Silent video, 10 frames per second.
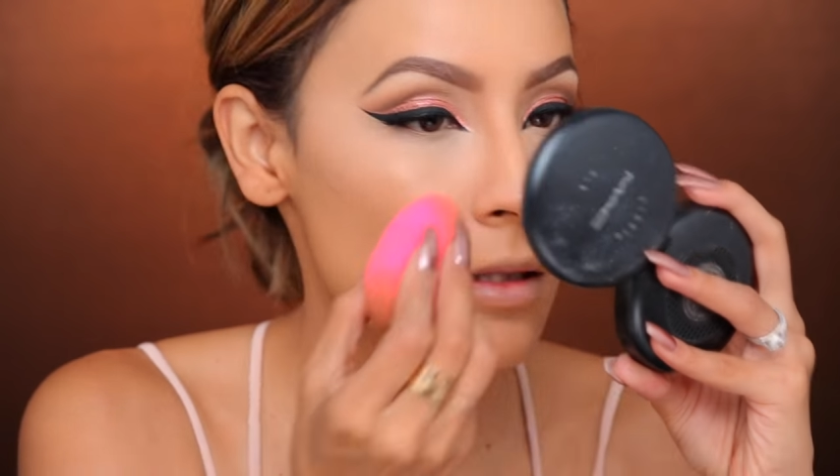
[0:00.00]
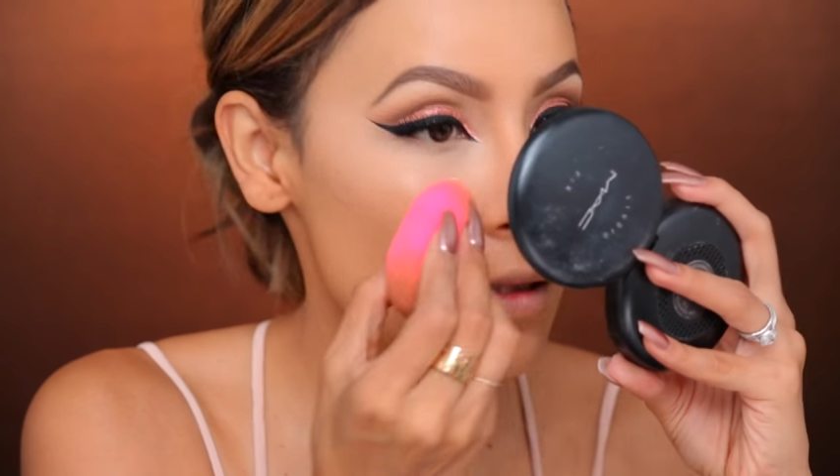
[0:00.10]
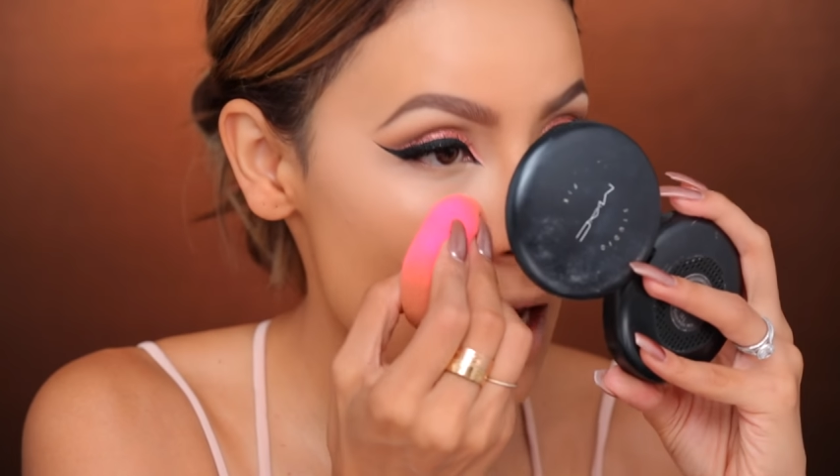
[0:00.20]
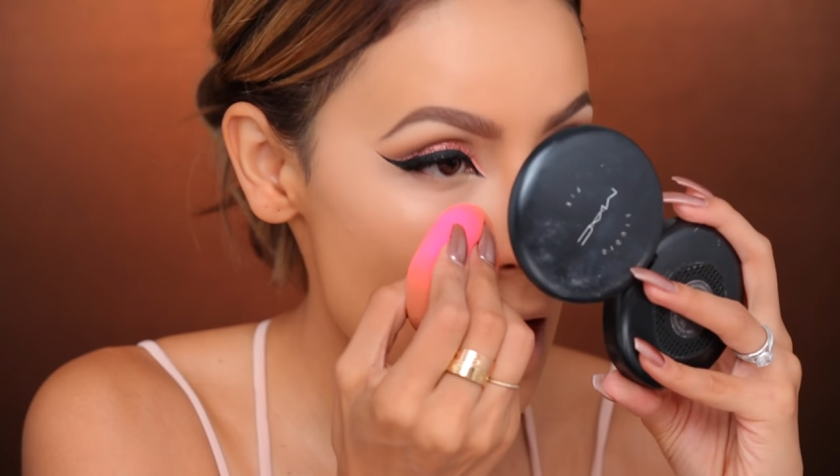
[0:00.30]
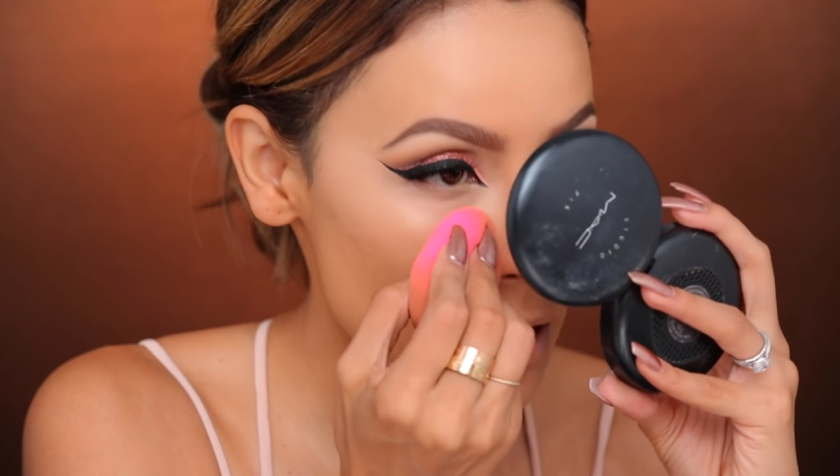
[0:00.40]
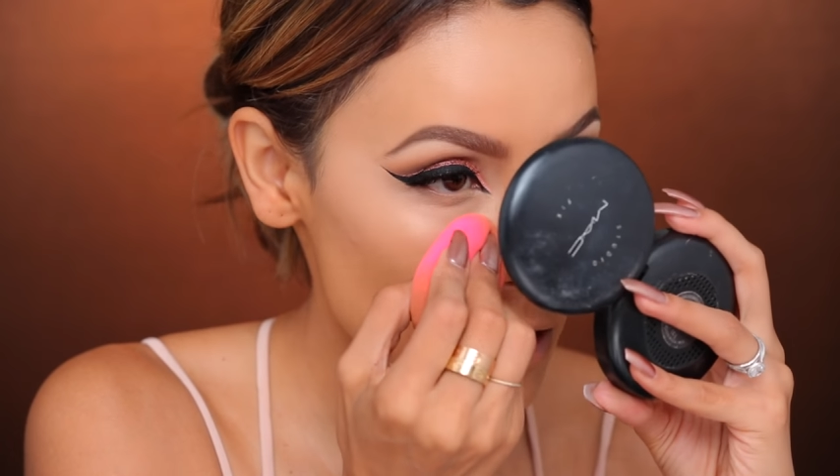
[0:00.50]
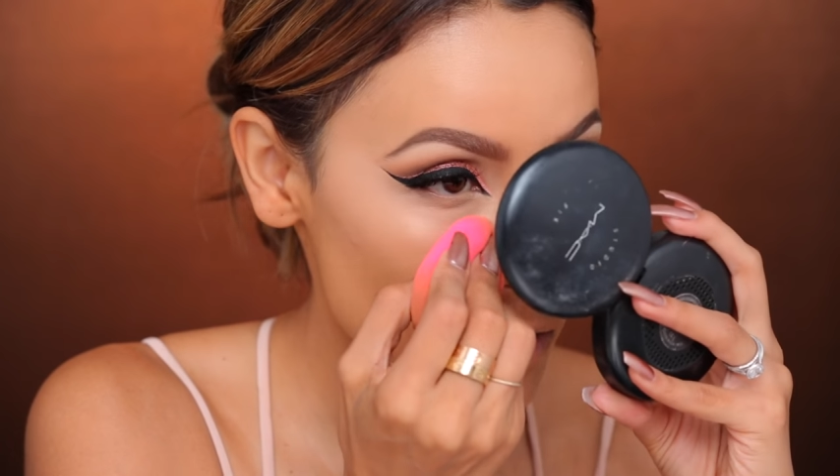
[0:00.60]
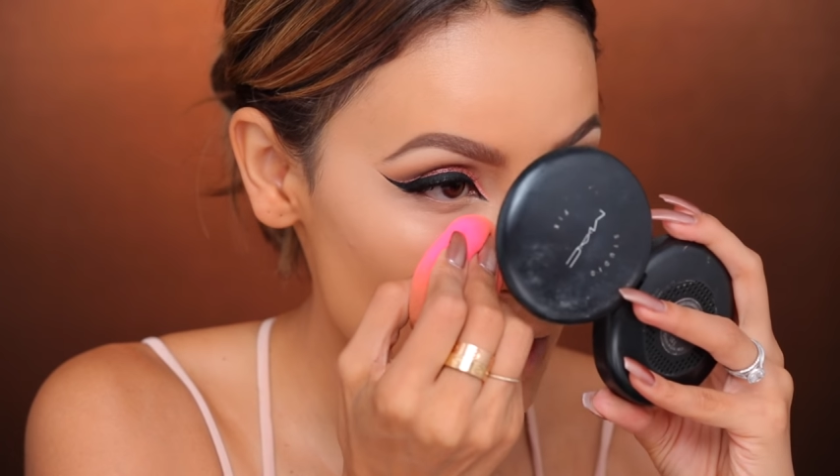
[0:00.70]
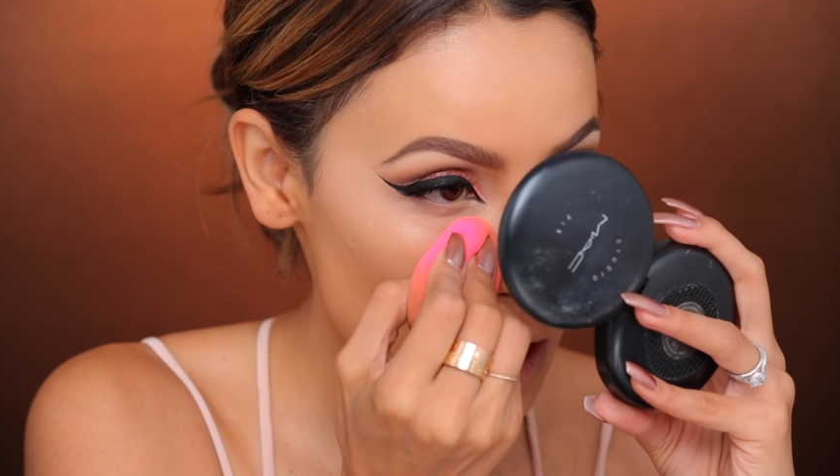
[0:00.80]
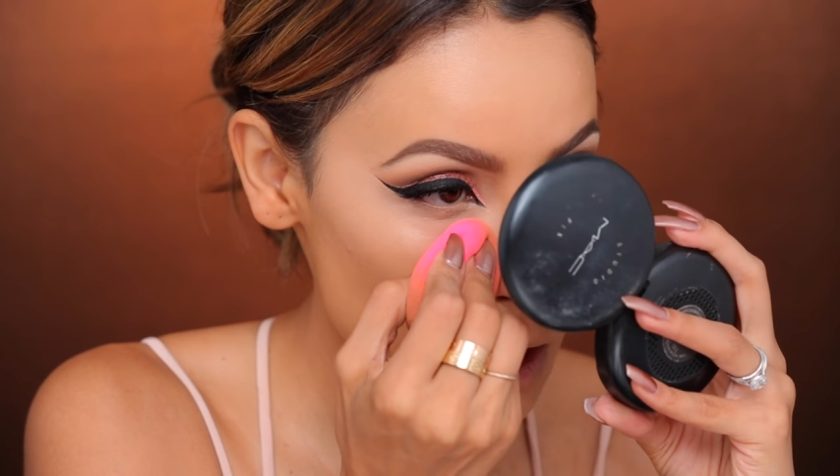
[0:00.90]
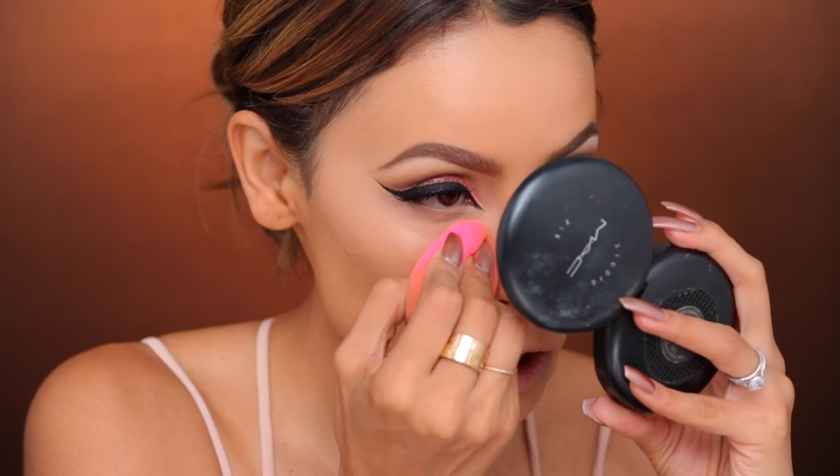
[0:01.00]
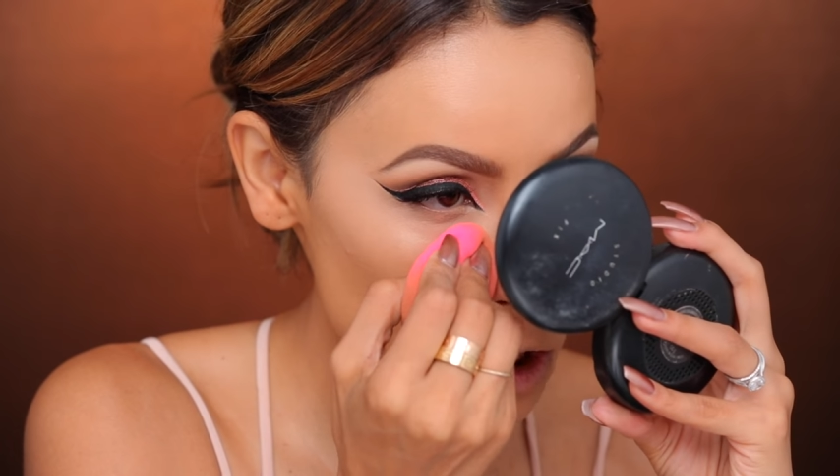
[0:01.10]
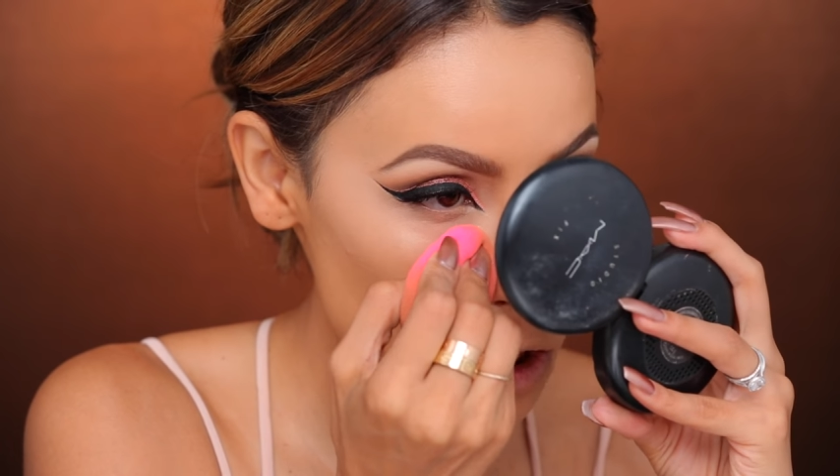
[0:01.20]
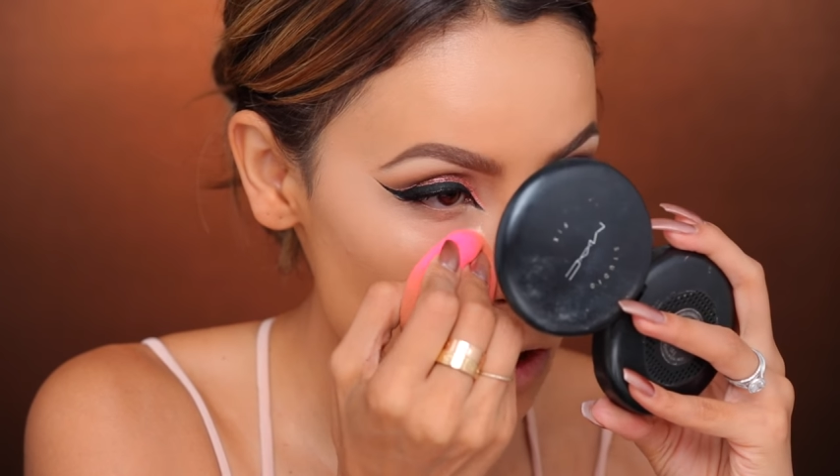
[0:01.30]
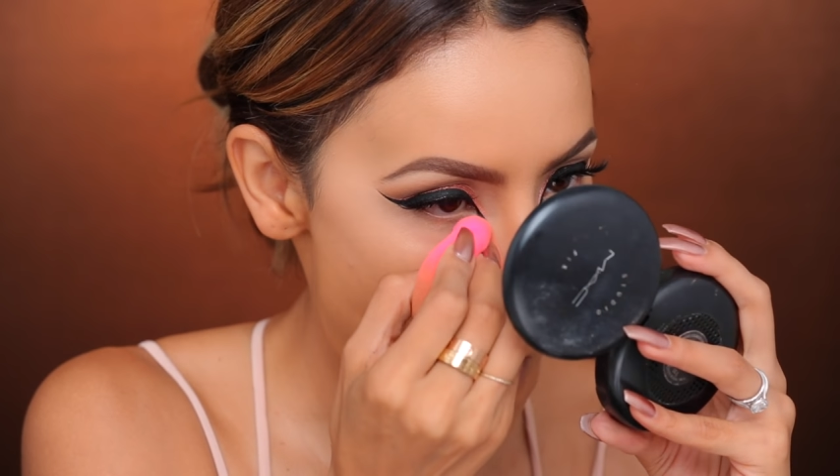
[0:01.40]
satiny
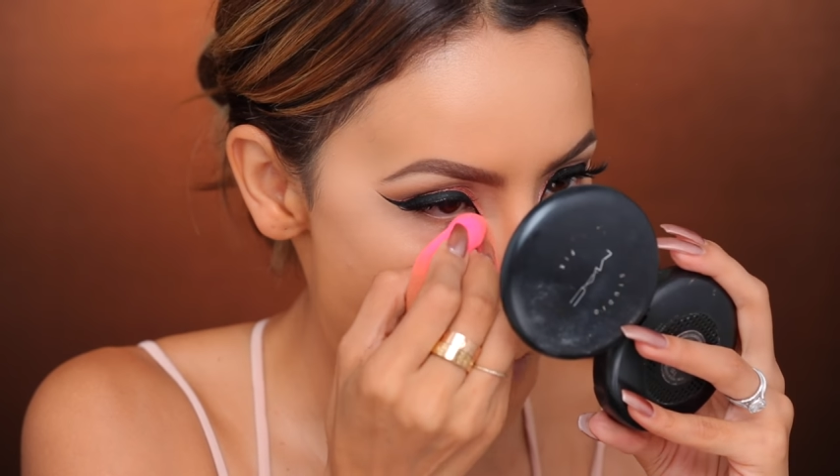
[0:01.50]
finish.